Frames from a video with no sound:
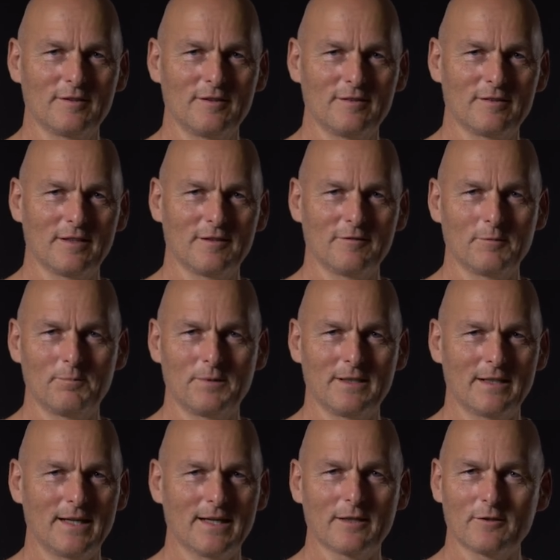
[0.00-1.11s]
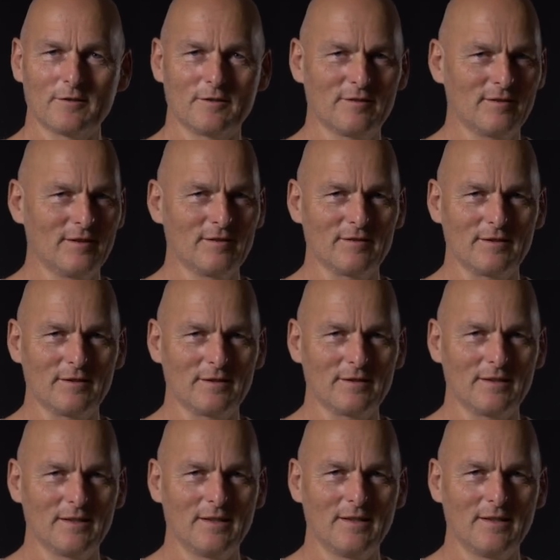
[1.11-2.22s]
He's never been like consistent.